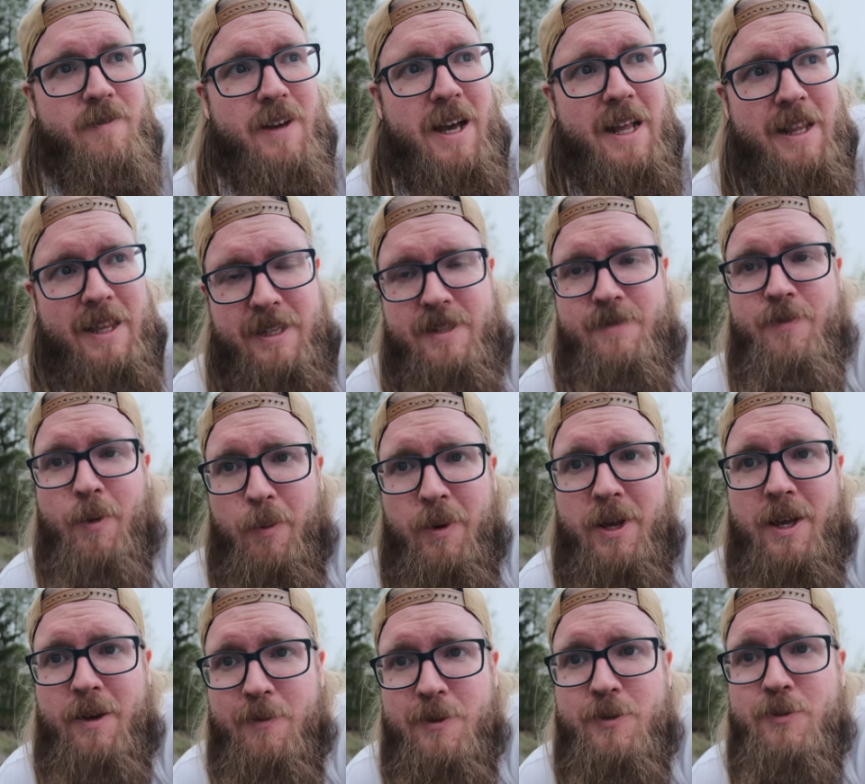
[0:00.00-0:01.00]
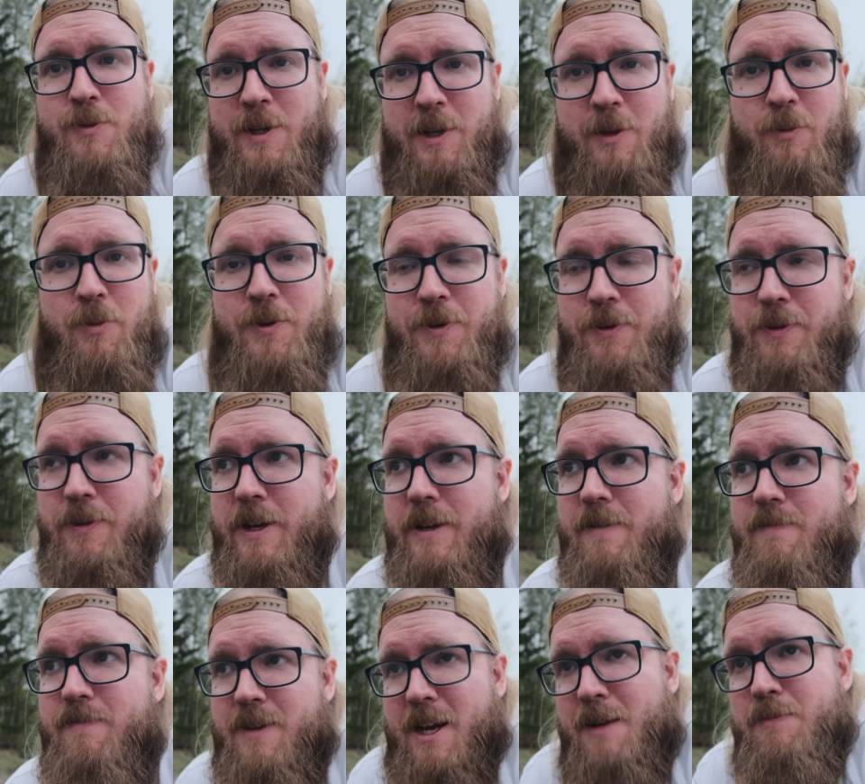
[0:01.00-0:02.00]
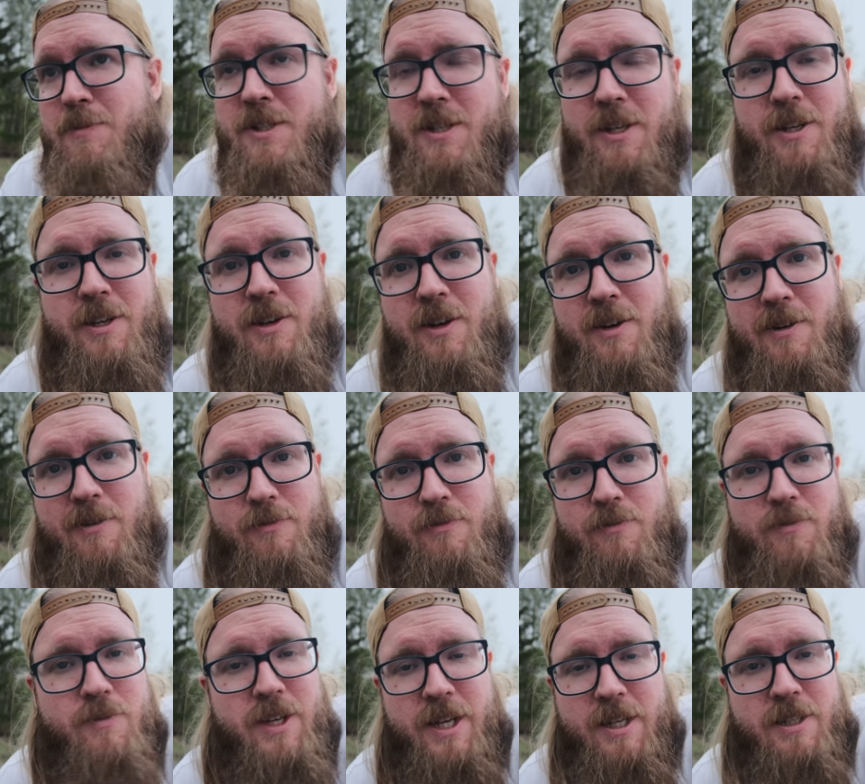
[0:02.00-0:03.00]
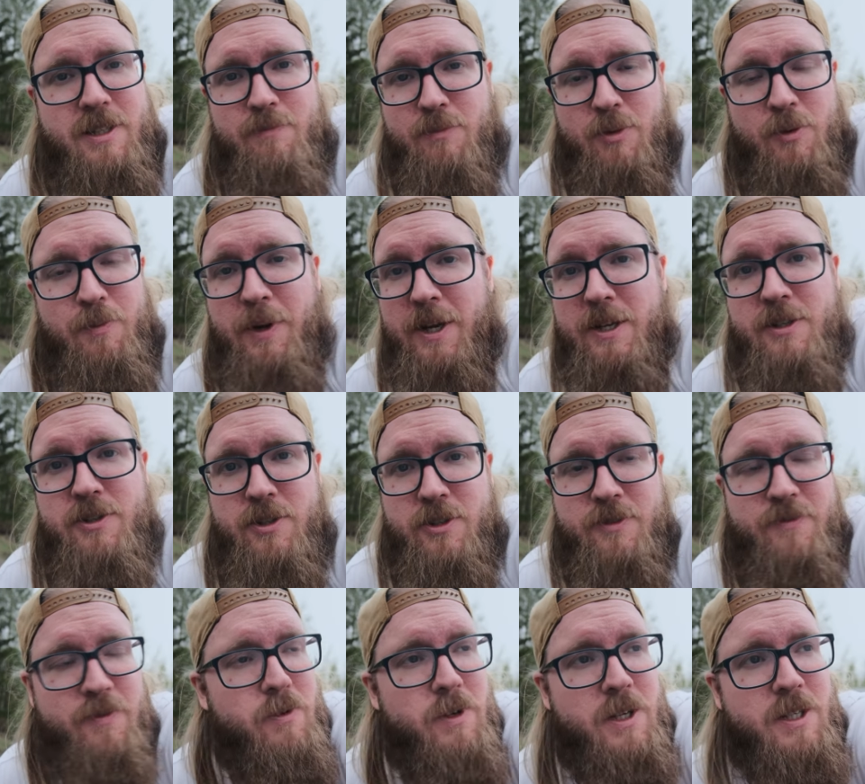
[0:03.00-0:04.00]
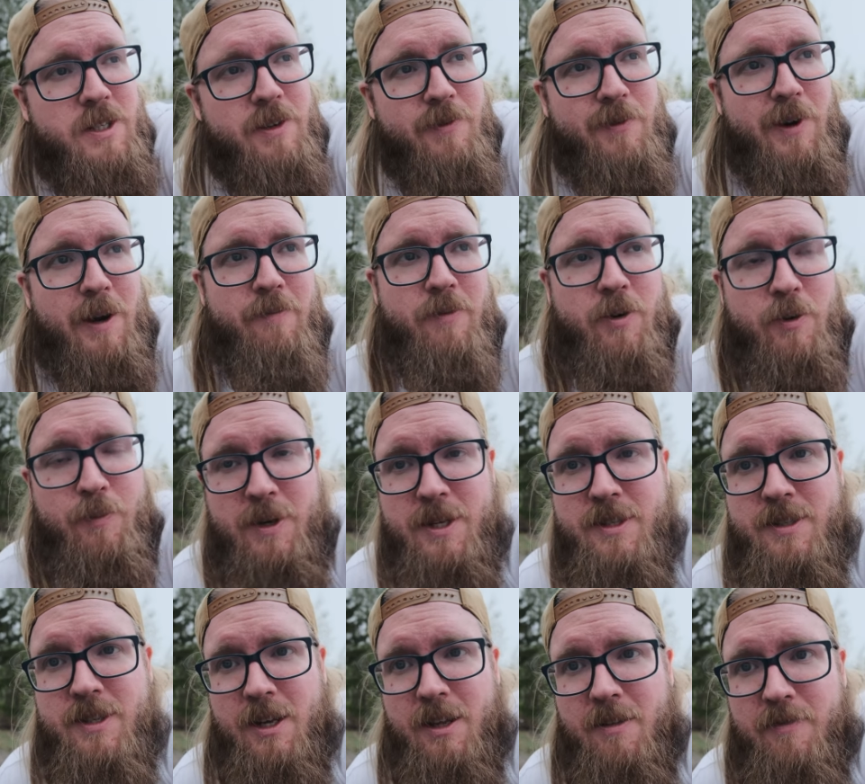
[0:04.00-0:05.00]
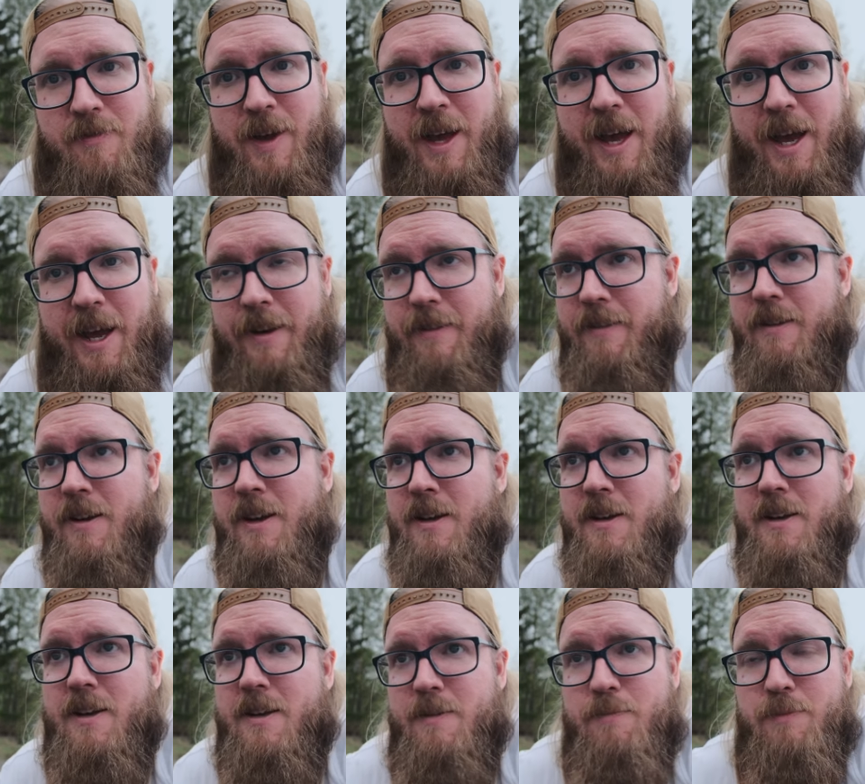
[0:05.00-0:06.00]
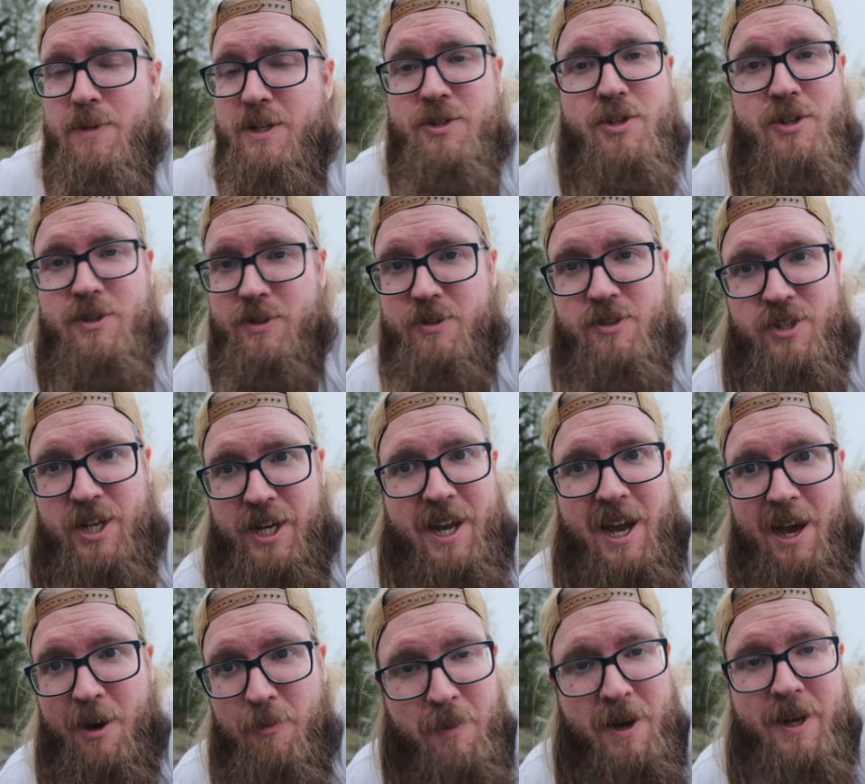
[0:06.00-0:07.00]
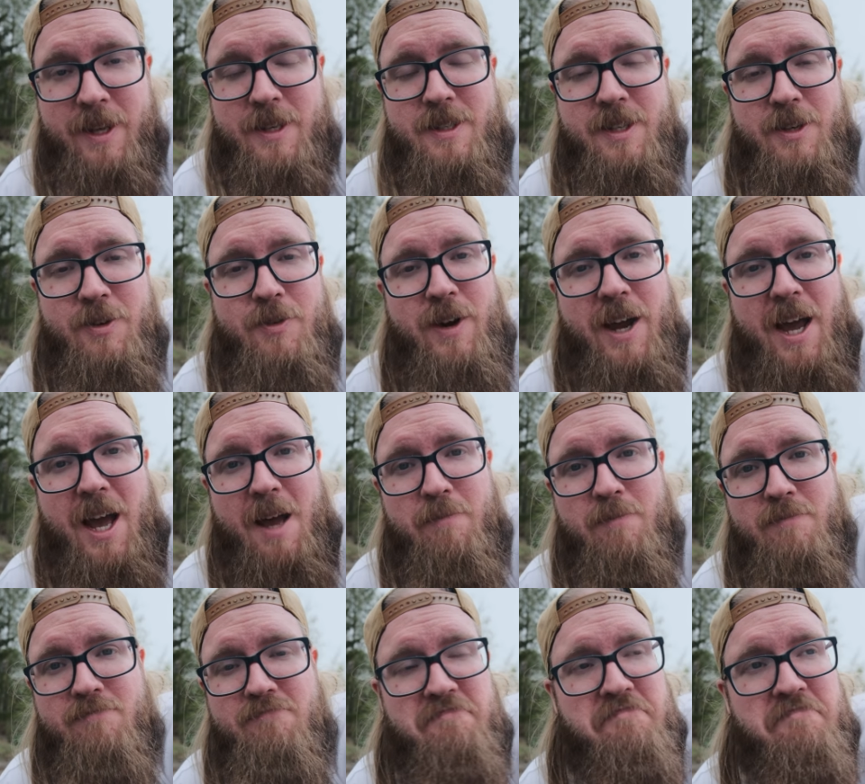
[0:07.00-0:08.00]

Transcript: At least for me, it was really worth it. I'm just gonna go take some more pictures for Instagram for myself, and be sure to check out my Instagram.